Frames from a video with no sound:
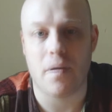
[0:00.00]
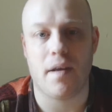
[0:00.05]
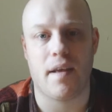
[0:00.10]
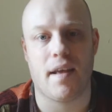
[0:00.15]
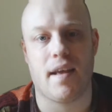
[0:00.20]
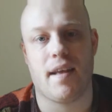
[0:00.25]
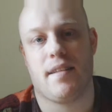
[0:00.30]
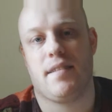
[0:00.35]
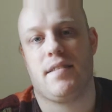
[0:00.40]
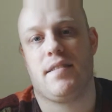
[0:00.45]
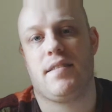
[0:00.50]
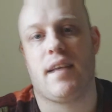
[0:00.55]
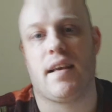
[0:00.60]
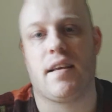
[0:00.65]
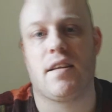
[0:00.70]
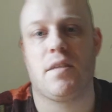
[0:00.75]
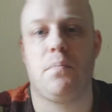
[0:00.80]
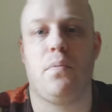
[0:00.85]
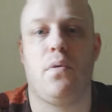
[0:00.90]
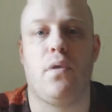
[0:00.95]
I had
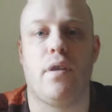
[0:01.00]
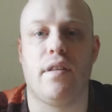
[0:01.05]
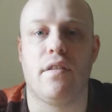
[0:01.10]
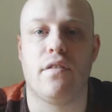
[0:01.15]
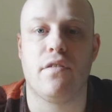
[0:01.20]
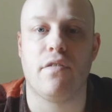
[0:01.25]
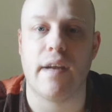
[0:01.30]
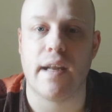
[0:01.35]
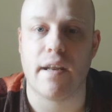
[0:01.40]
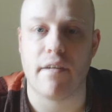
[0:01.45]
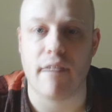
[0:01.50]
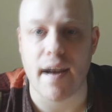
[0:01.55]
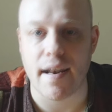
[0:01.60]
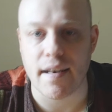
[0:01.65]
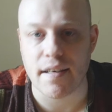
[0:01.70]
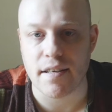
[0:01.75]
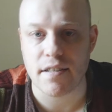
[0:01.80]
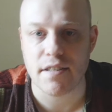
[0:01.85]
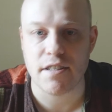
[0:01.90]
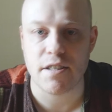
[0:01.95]
6.3
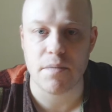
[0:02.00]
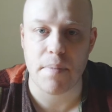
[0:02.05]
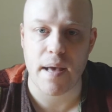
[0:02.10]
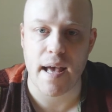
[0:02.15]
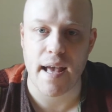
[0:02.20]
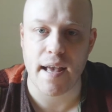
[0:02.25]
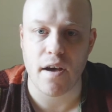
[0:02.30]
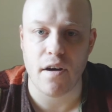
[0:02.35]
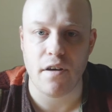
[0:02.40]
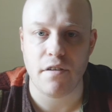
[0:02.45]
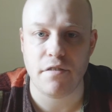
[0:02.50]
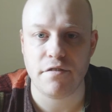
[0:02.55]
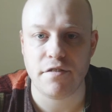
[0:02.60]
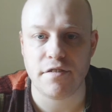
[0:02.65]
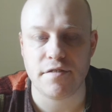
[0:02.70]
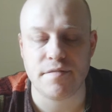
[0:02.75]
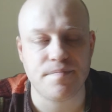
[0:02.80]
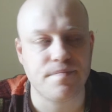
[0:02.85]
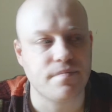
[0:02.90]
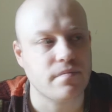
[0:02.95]
grand to pay
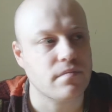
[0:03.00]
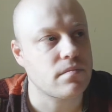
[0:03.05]
off.